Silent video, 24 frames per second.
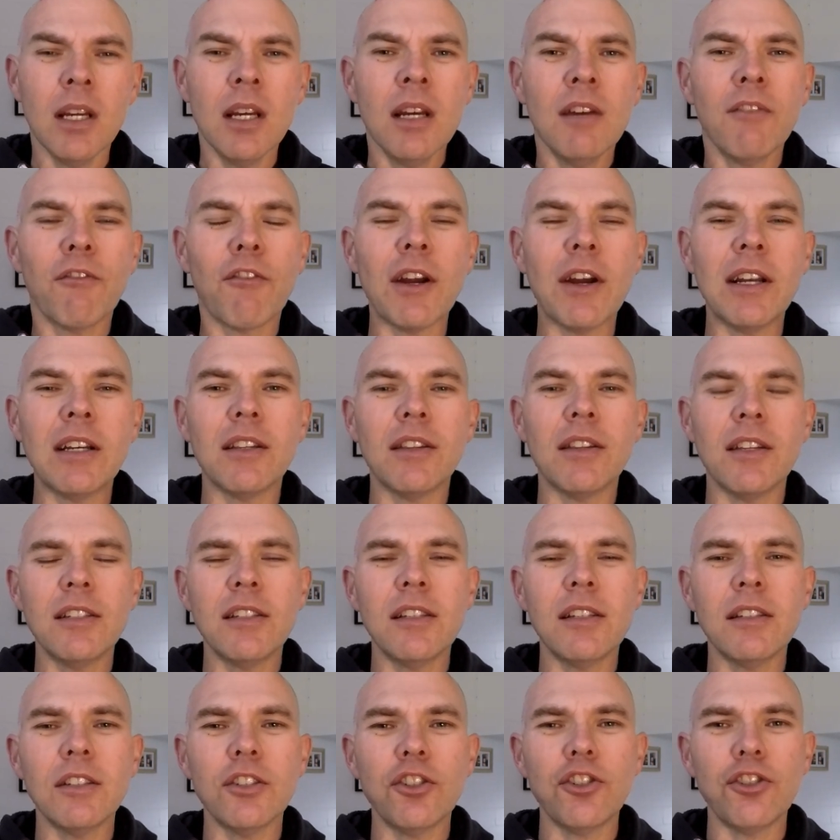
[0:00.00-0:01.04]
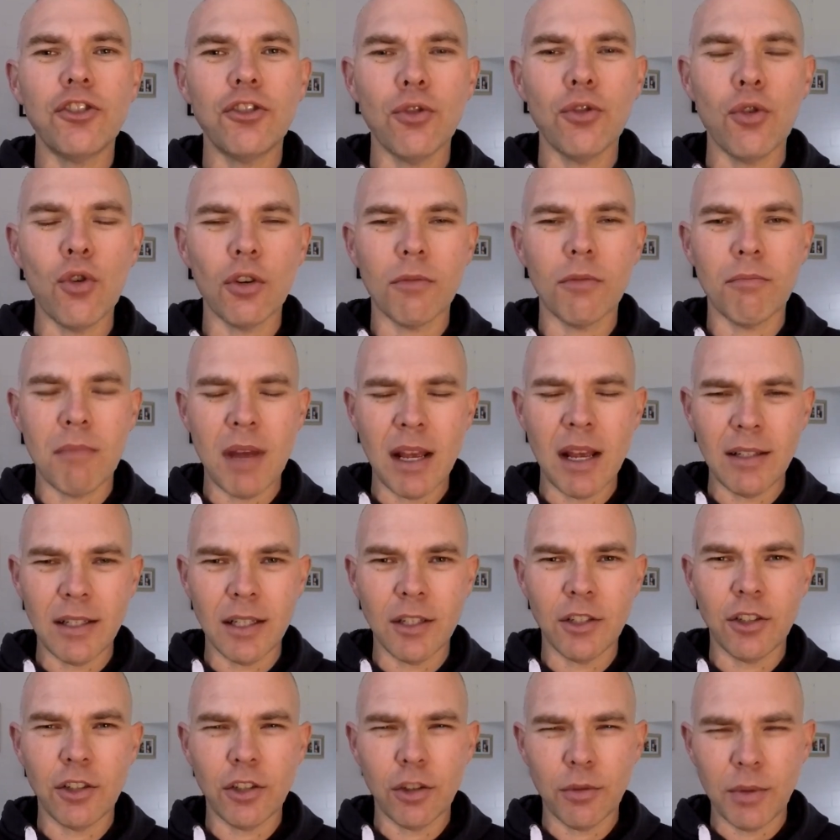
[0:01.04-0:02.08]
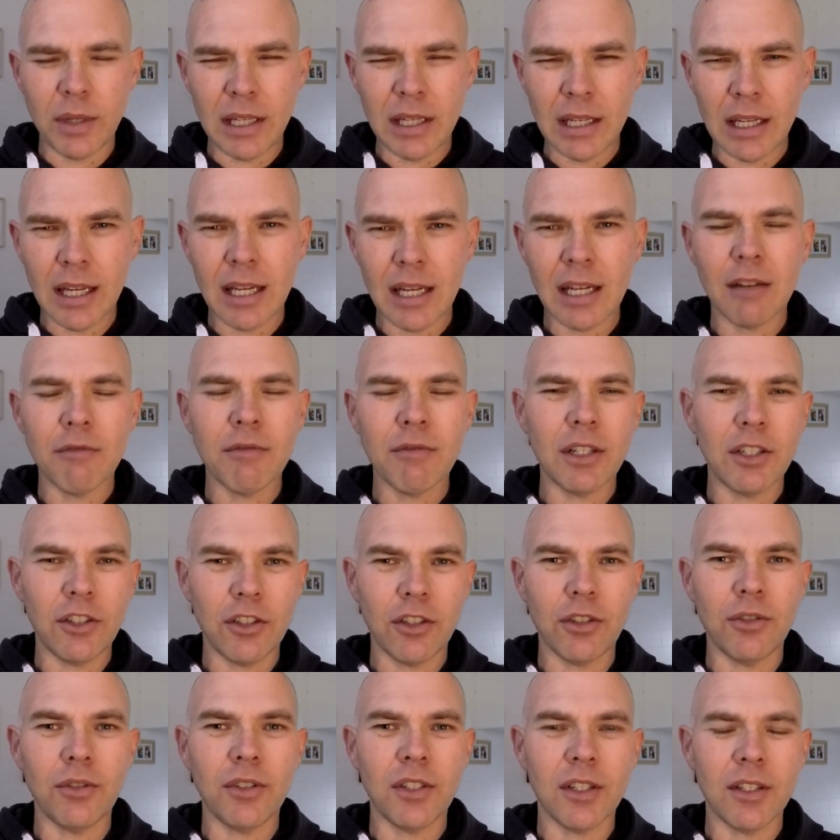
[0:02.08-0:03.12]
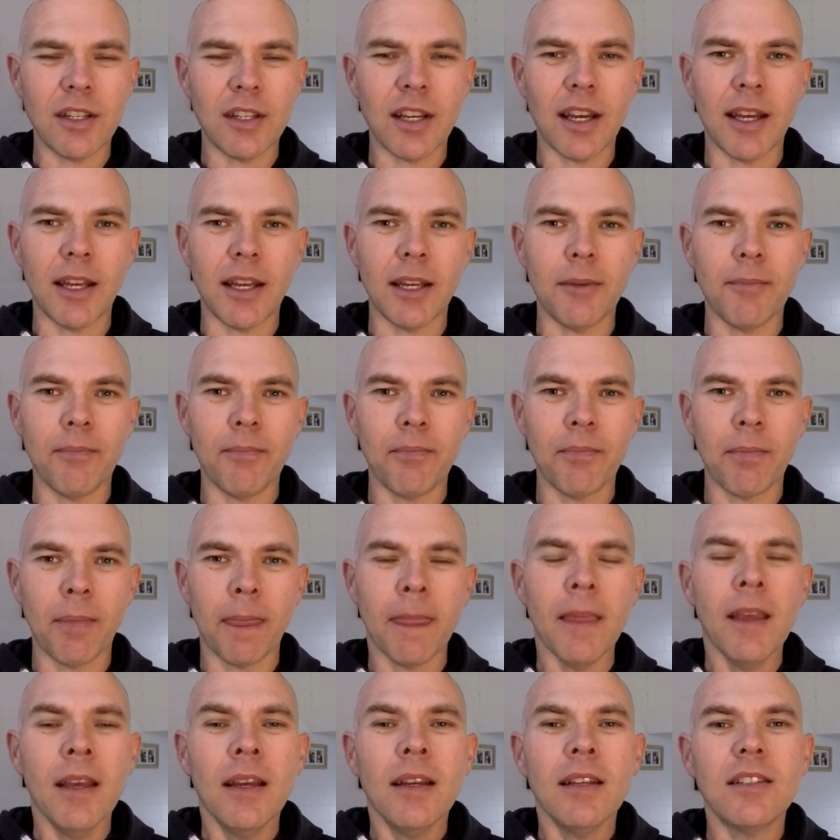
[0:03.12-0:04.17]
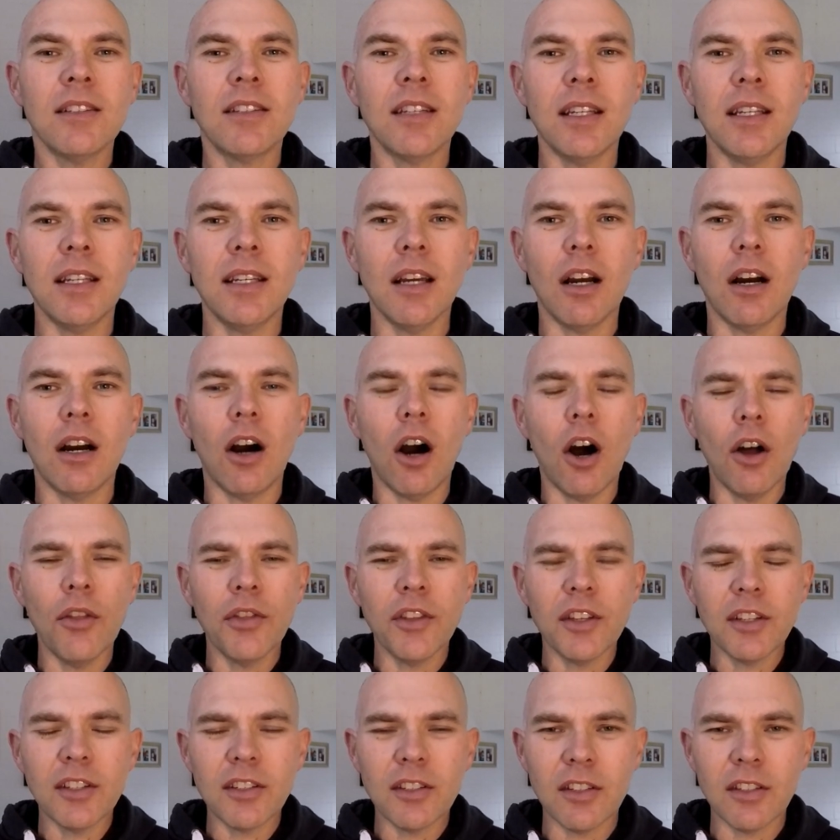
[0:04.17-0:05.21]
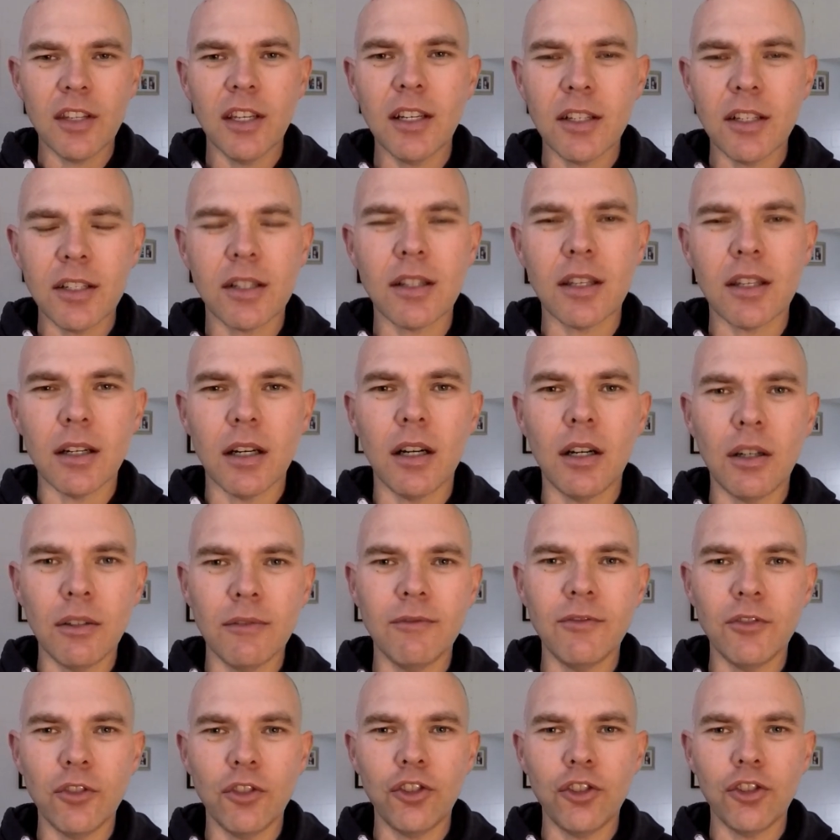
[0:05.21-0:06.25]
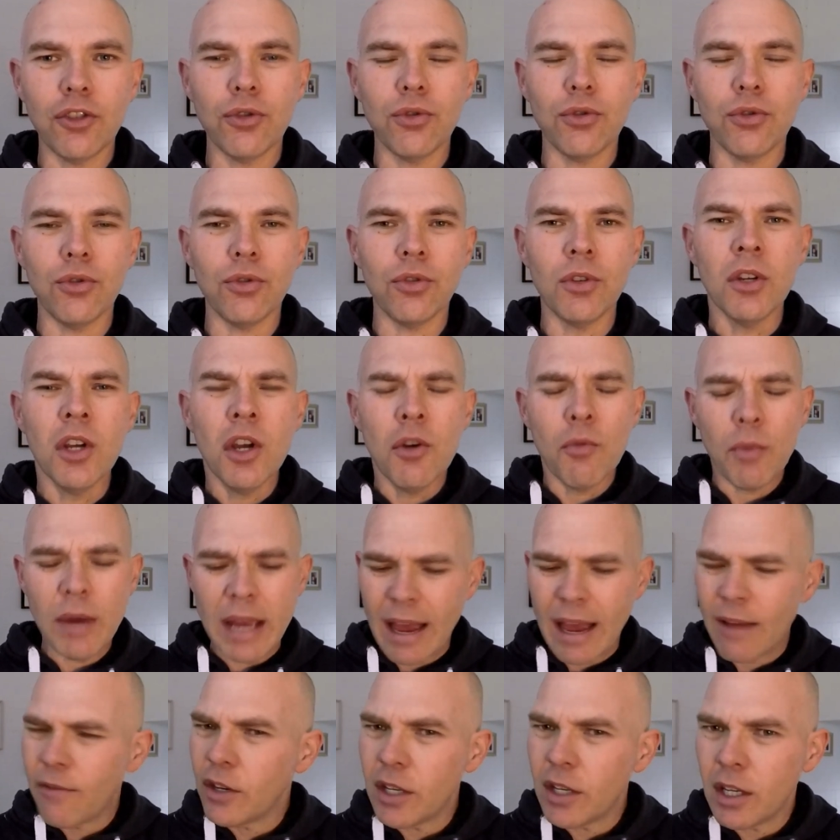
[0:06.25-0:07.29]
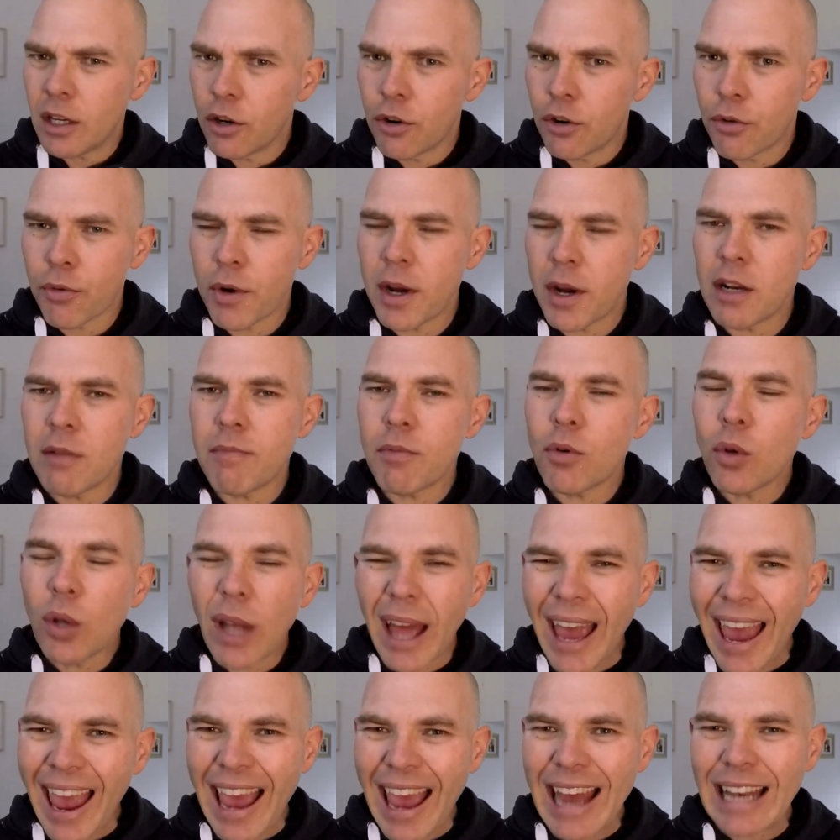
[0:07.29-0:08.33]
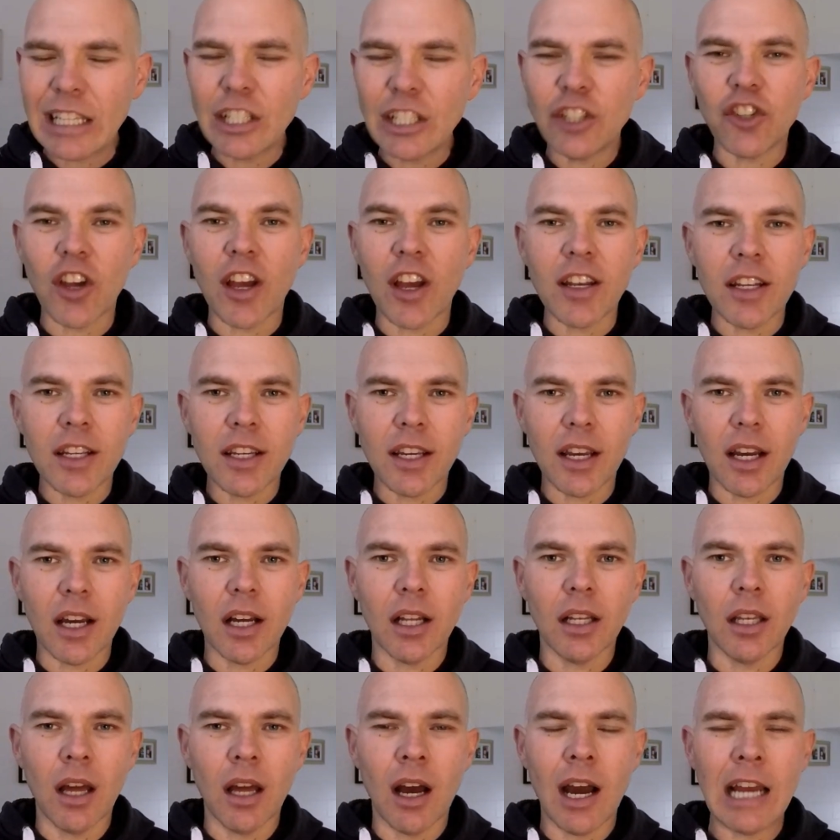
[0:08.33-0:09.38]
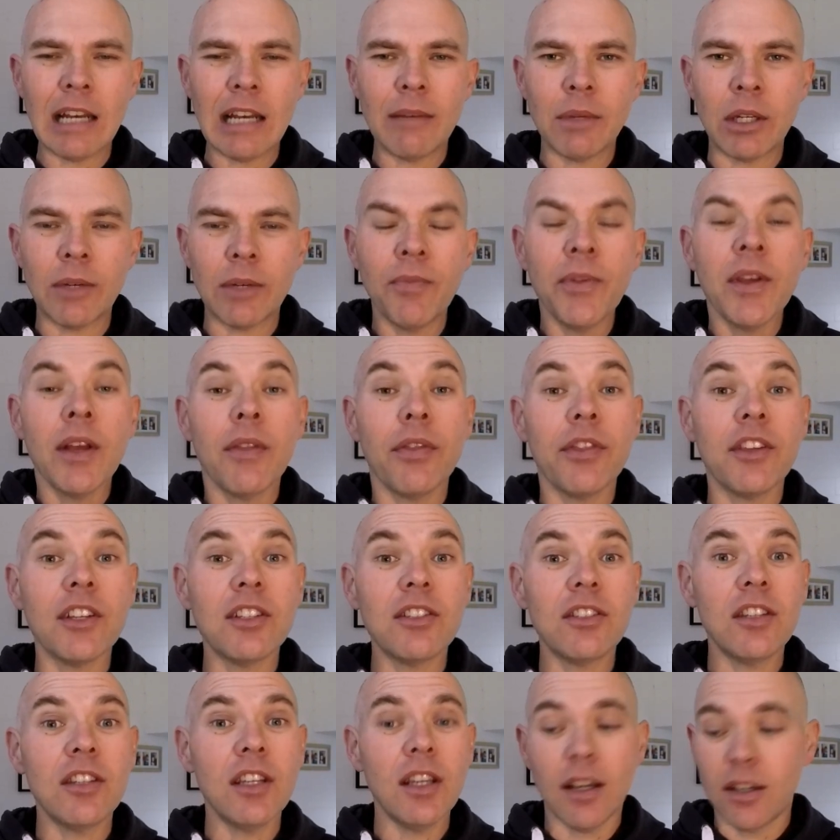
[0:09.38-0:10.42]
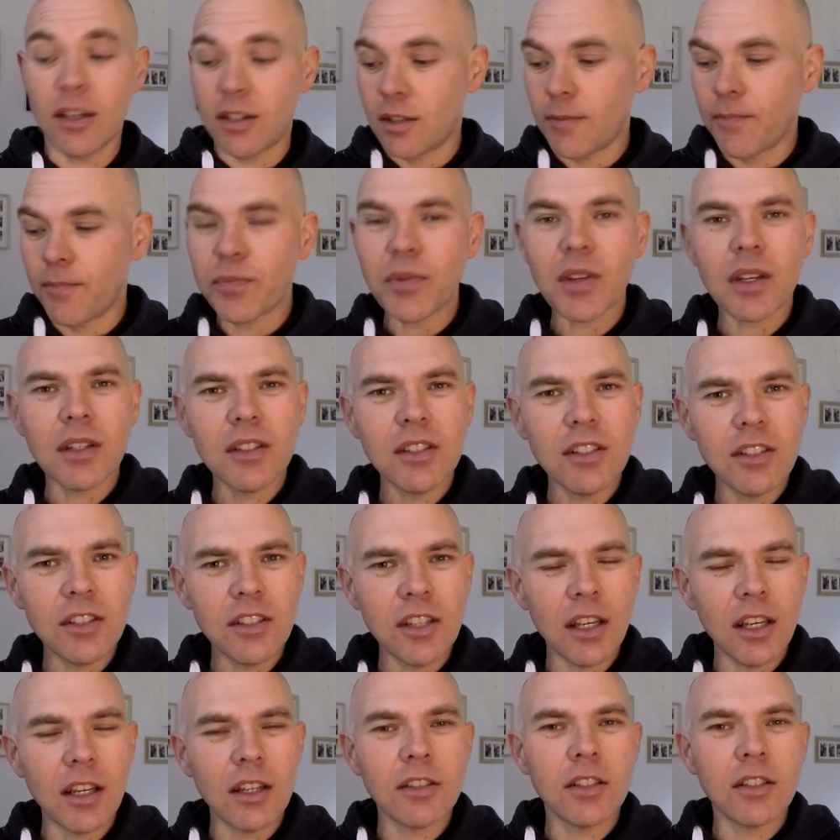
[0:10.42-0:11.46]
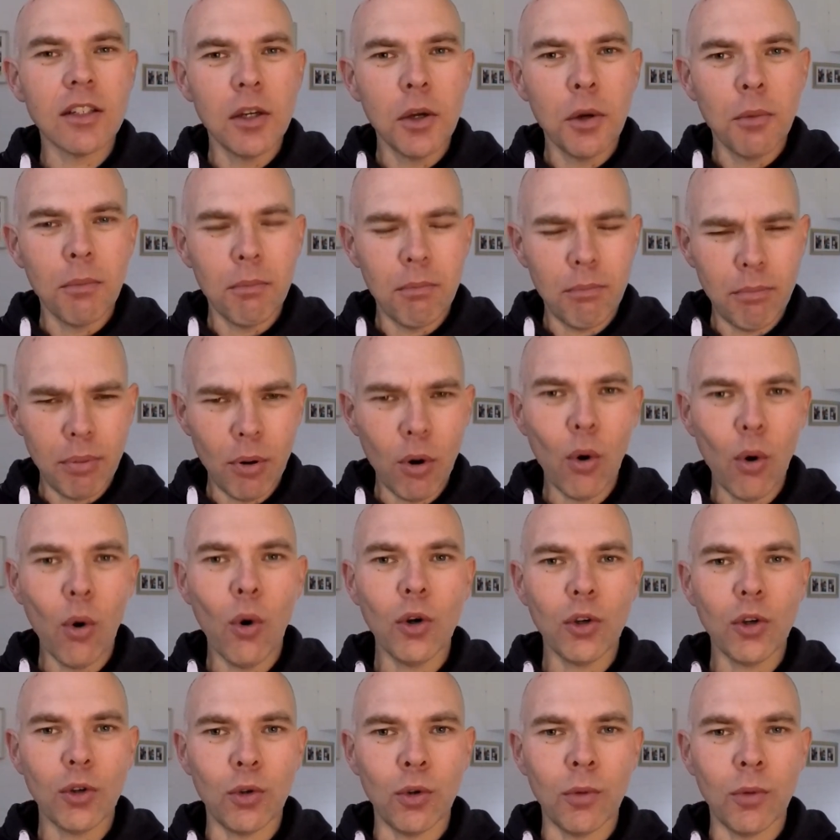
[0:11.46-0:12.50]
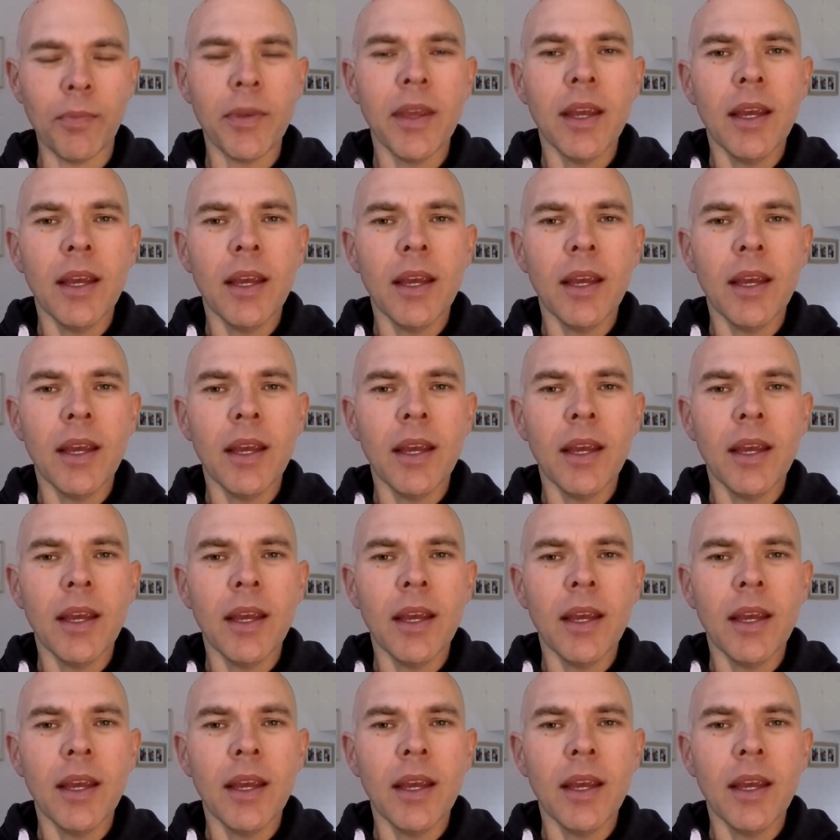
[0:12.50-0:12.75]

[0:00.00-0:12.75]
Friend, this is a short message to encourage you today. See, on the 6th of June, we have an incredible energetic alignment. The 6 6 portal.